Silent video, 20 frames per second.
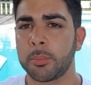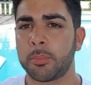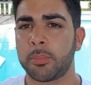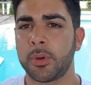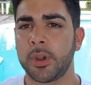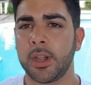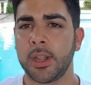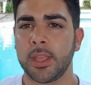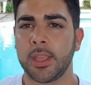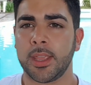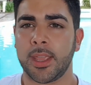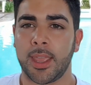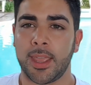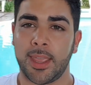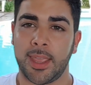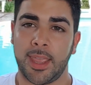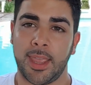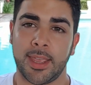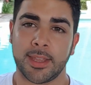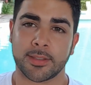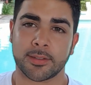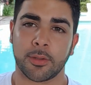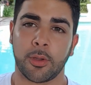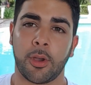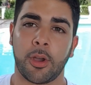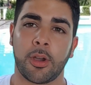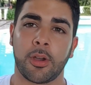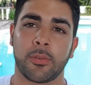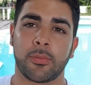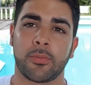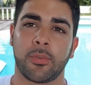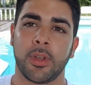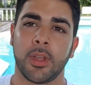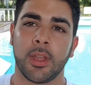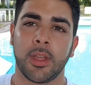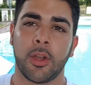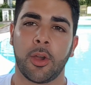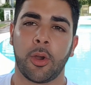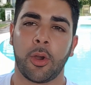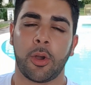pretty ahead of
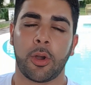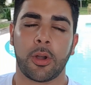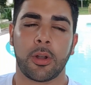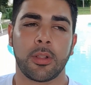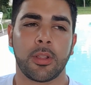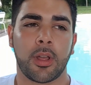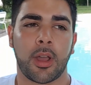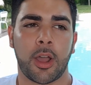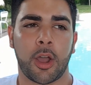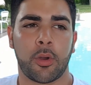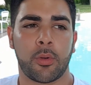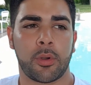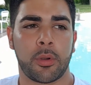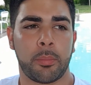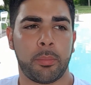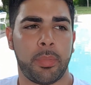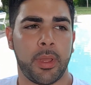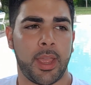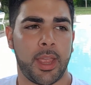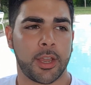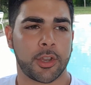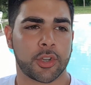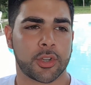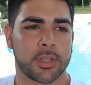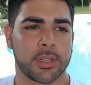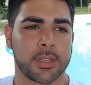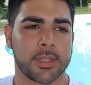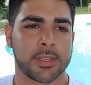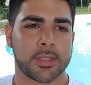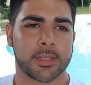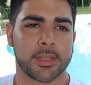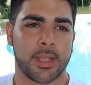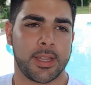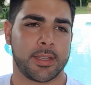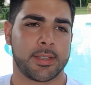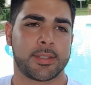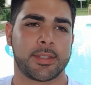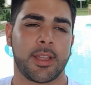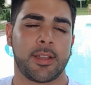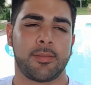all our passions
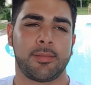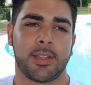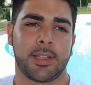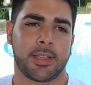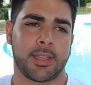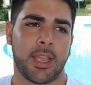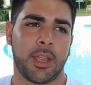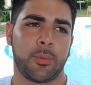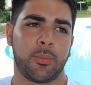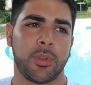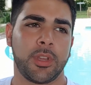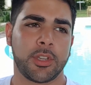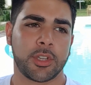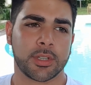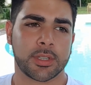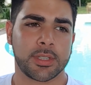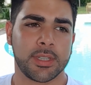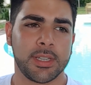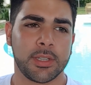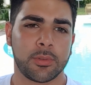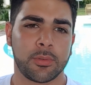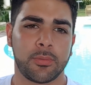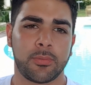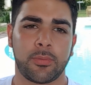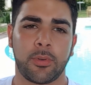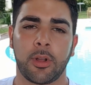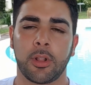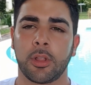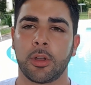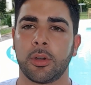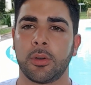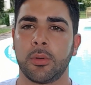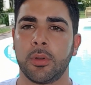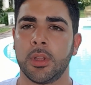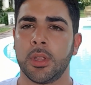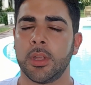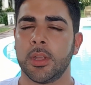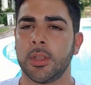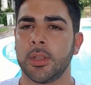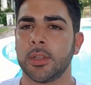and stuff like that. We just need to follow
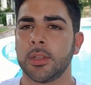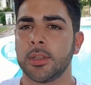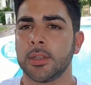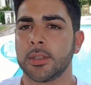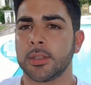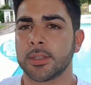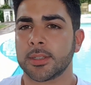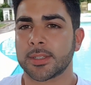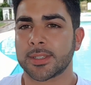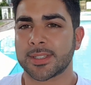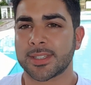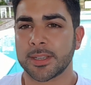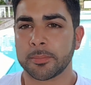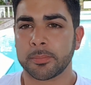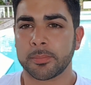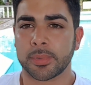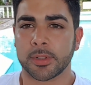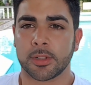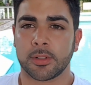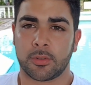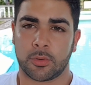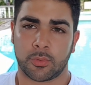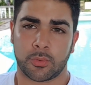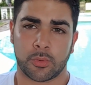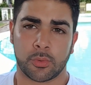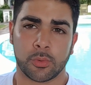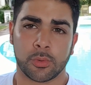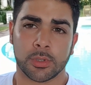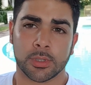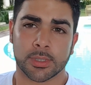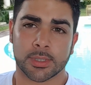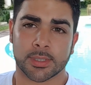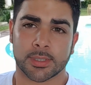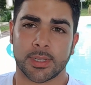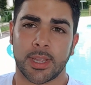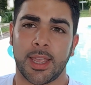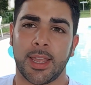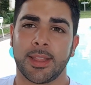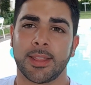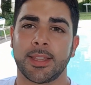simple rules,
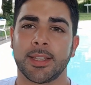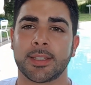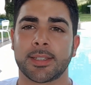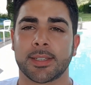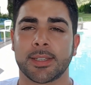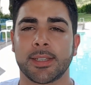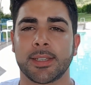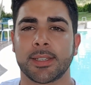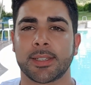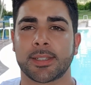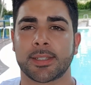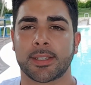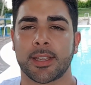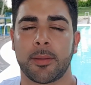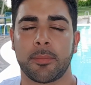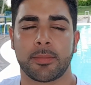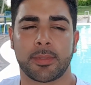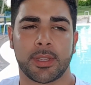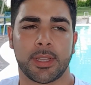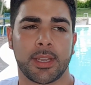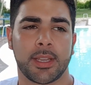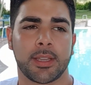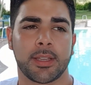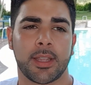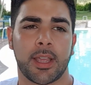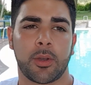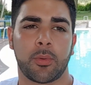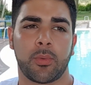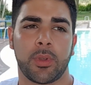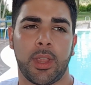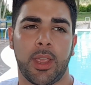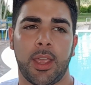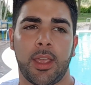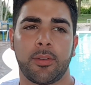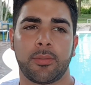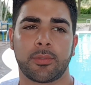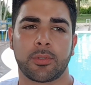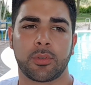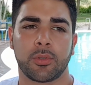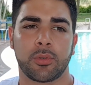and this is something that we
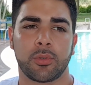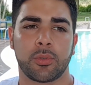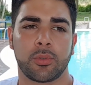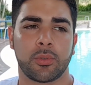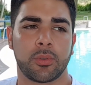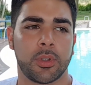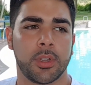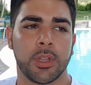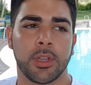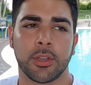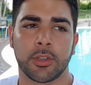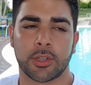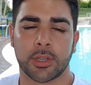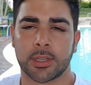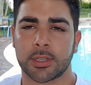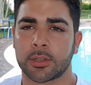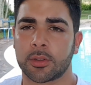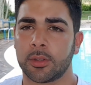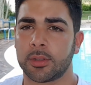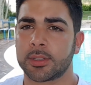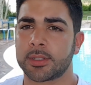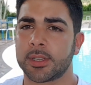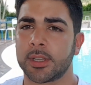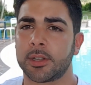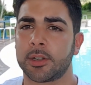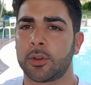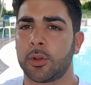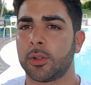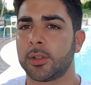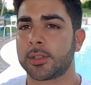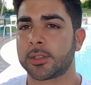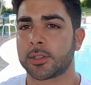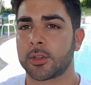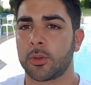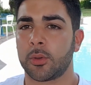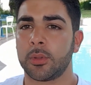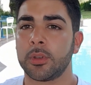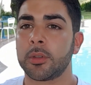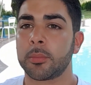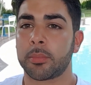have to just consider
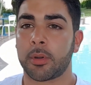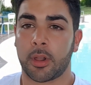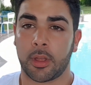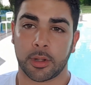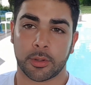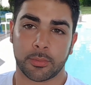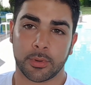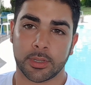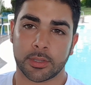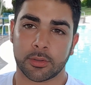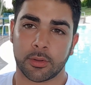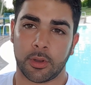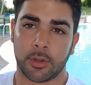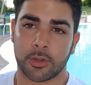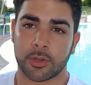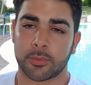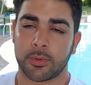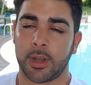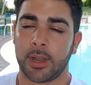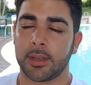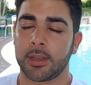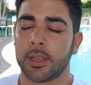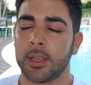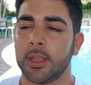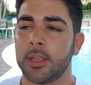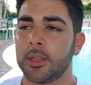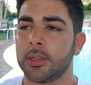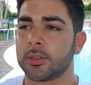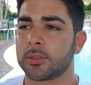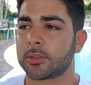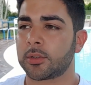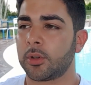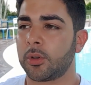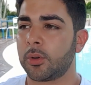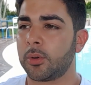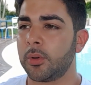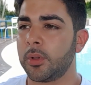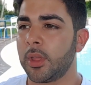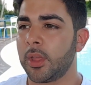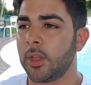also in the product research, right?
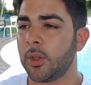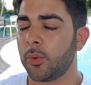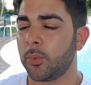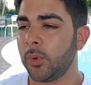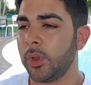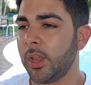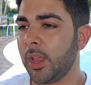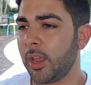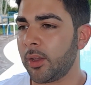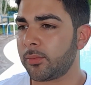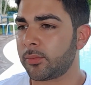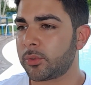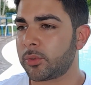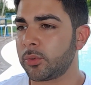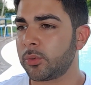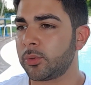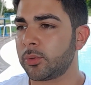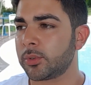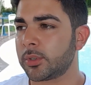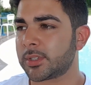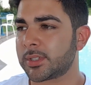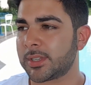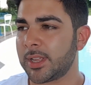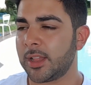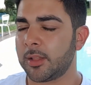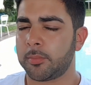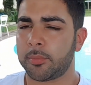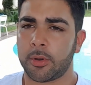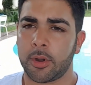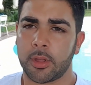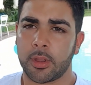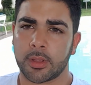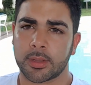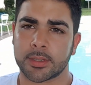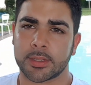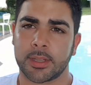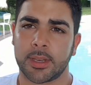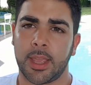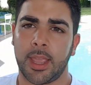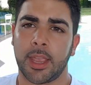So we have to sell
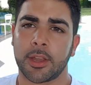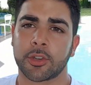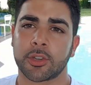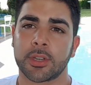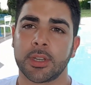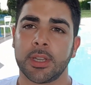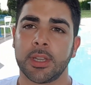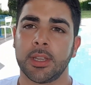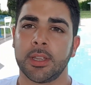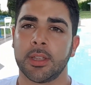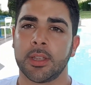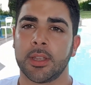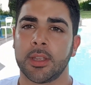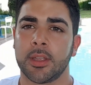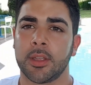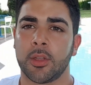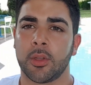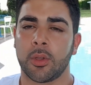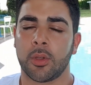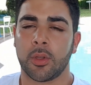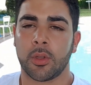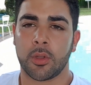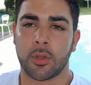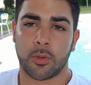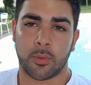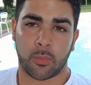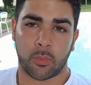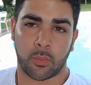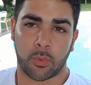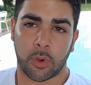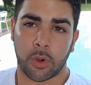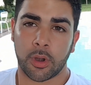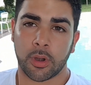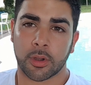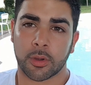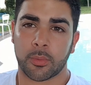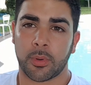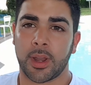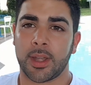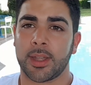products that actually
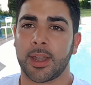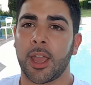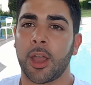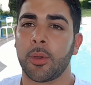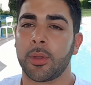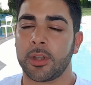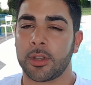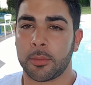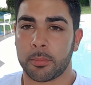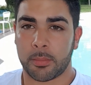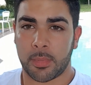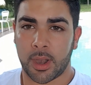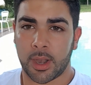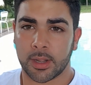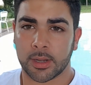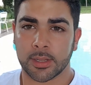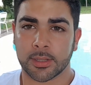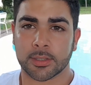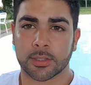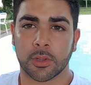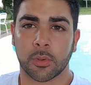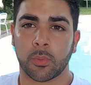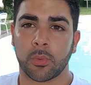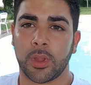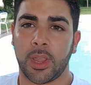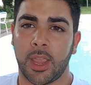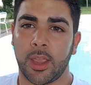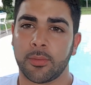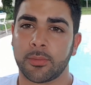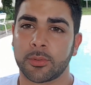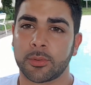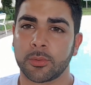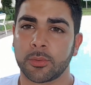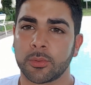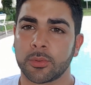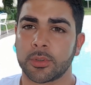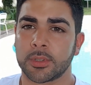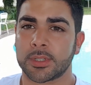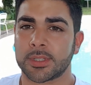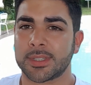work right now in the market, so we have
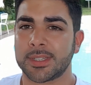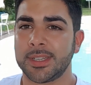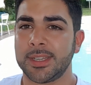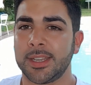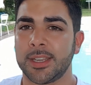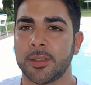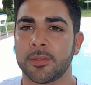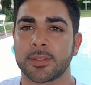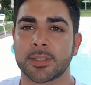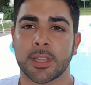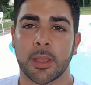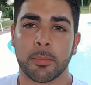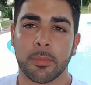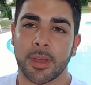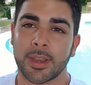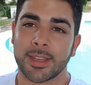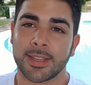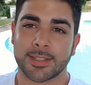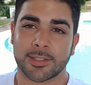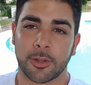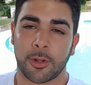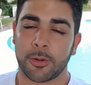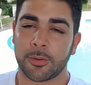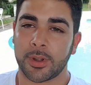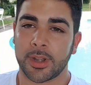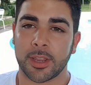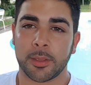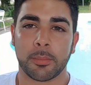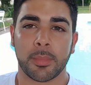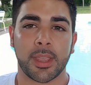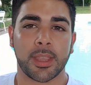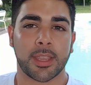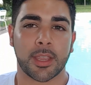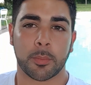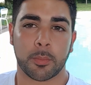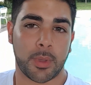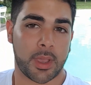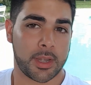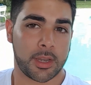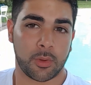to see if somebody's already
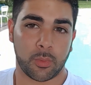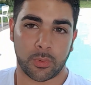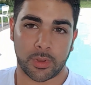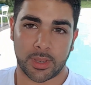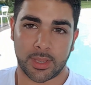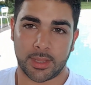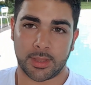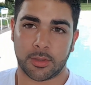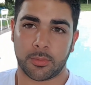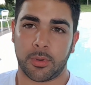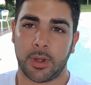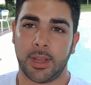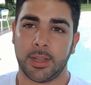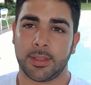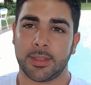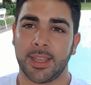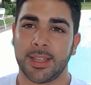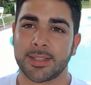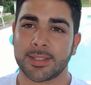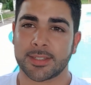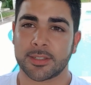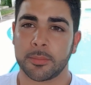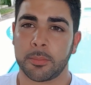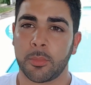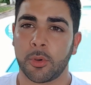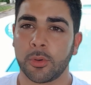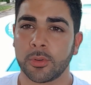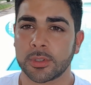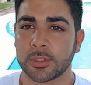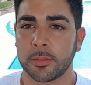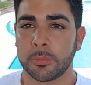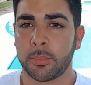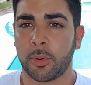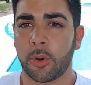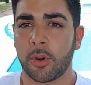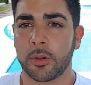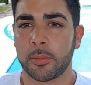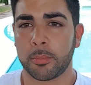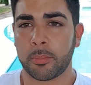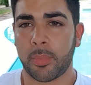making money with it, right? That's the most
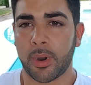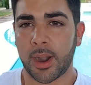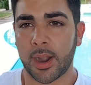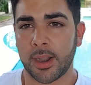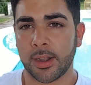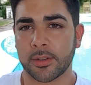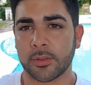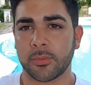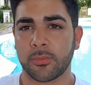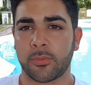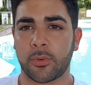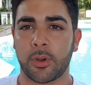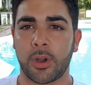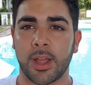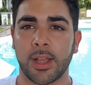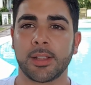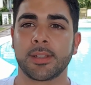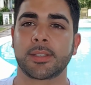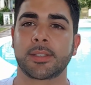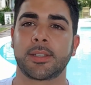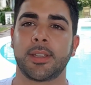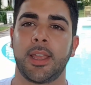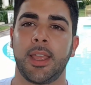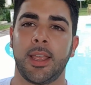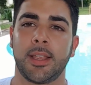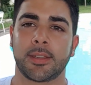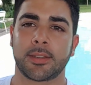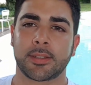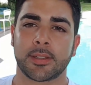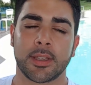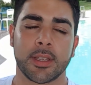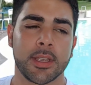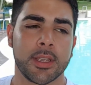important part for us as